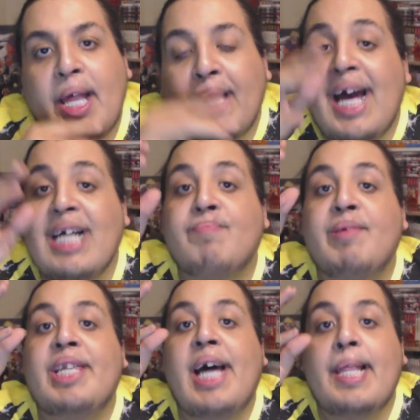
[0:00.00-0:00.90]
And last
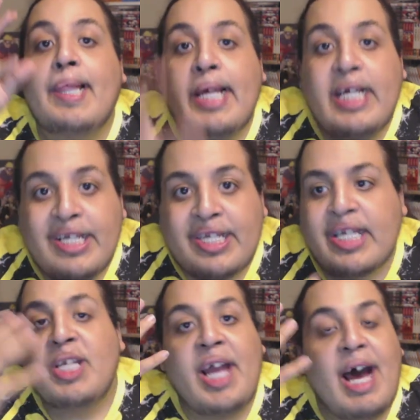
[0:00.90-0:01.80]
but not least,
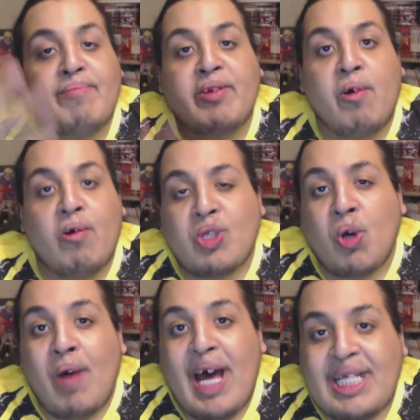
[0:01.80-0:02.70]
he said after
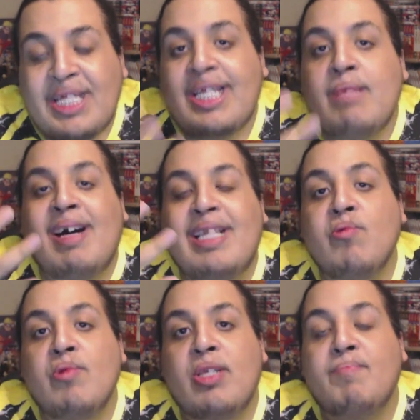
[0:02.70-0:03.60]
Naruto ends, he might
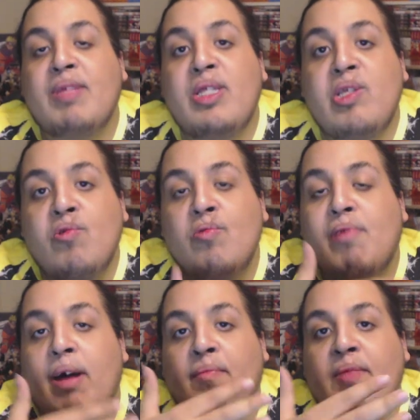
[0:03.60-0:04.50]
do something new,
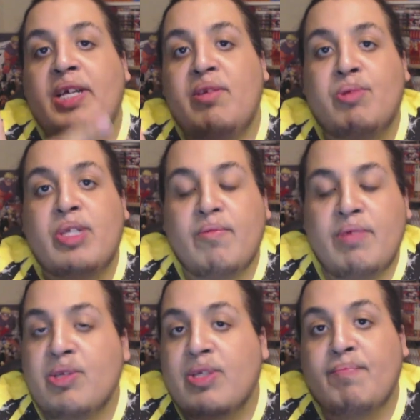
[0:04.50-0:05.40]
probably a new
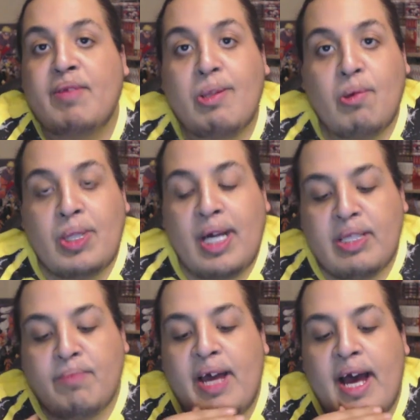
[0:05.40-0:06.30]
series or something along the
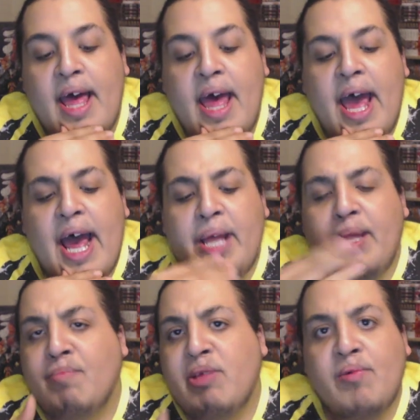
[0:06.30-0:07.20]
lines of that.
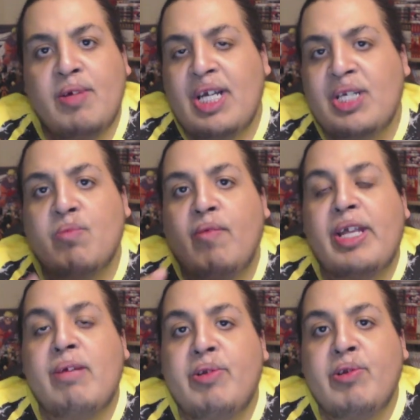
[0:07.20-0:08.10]
And I'm curious as to
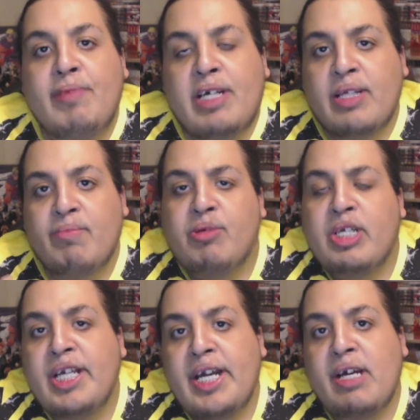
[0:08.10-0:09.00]
what he would do because if you've
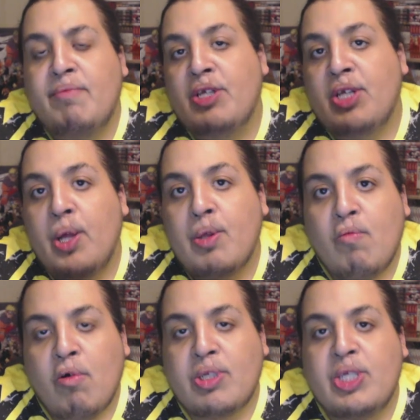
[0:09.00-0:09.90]
seen any of his other
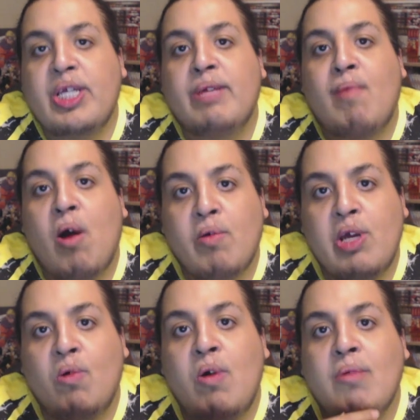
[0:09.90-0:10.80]
works, he did
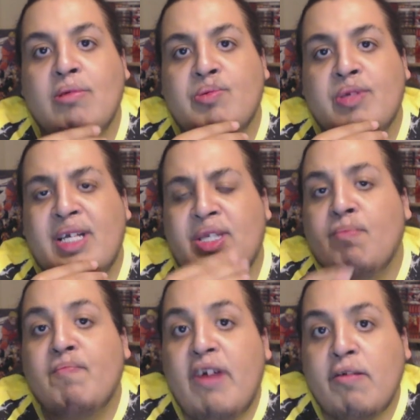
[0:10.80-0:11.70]
Mario, which was like
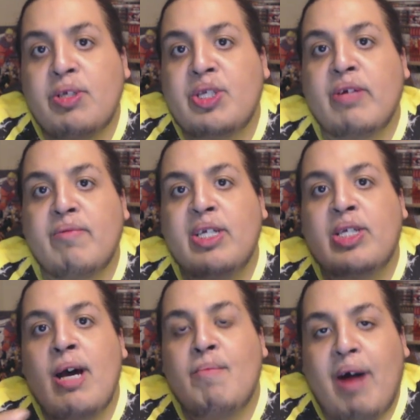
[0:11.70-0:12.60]
some very
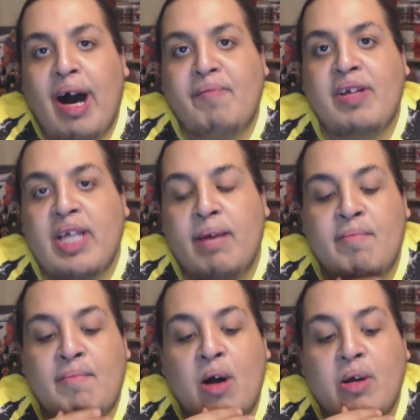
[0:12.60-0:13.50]
serious mafia type
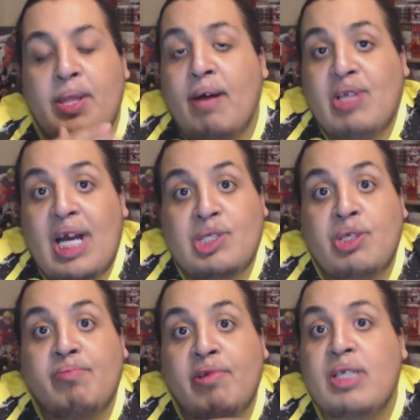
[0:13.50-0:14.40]
of manga, and that was
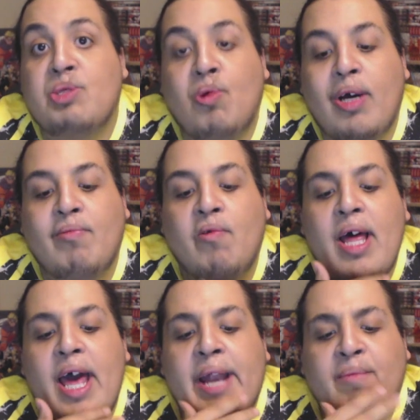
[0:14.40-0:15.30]
actually pretty enjoyable.
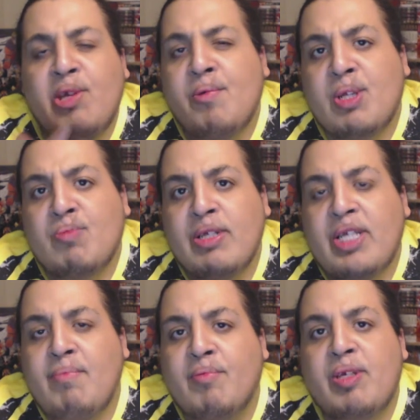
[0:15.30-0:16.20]
And I'm curious what
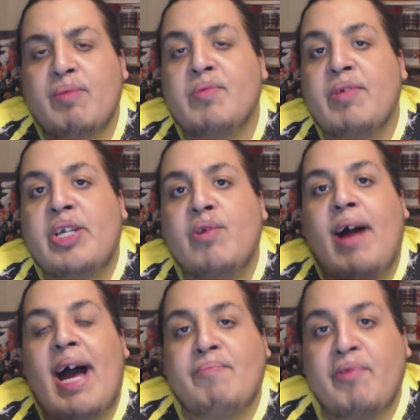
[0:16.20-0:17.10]
type of series would he
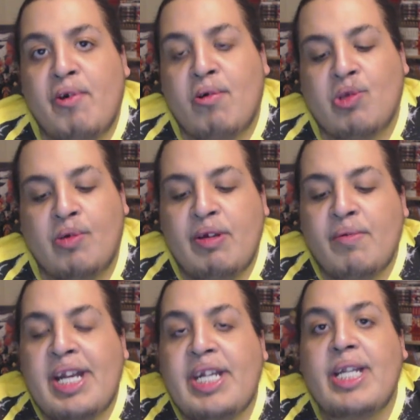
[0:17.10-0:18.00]
do after Naruto? If he
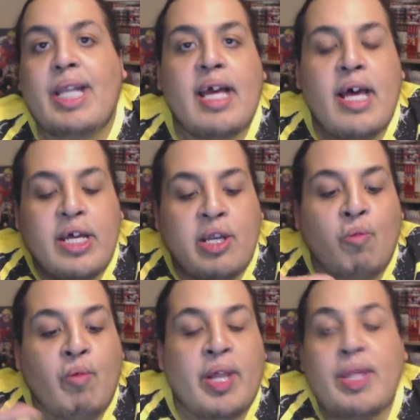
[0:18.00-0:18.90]
already did like, you know,
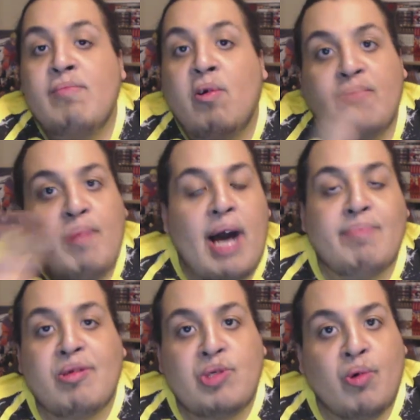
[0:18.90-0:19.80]
one of the most
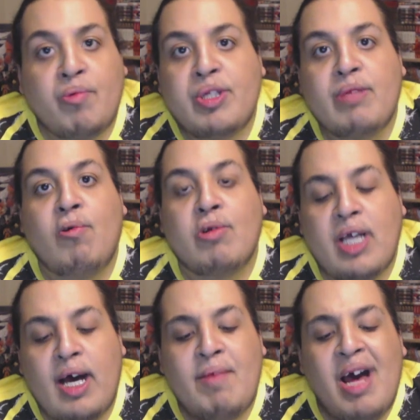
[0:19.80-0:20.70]
popular shonens of all
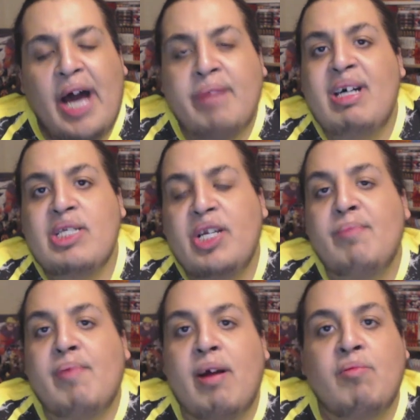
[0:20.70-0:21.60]
time, I'd imagine
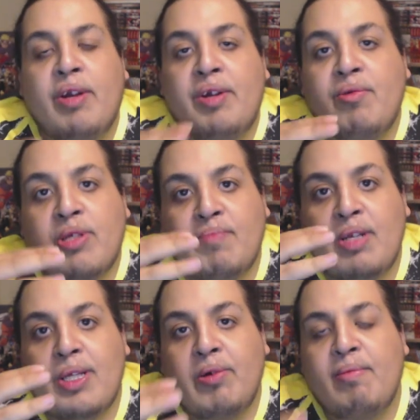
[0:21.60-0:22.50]
he'd probably want to do
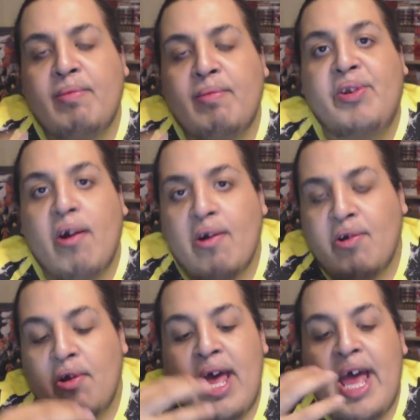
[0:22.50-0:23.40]
something a little bit more
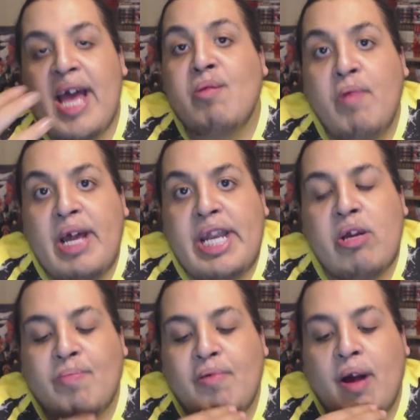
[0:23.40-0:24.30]
darker and
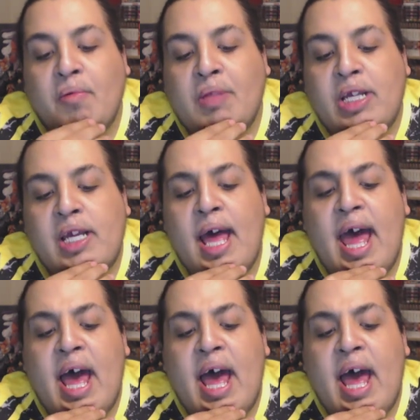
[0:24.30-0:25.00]
grittier probably.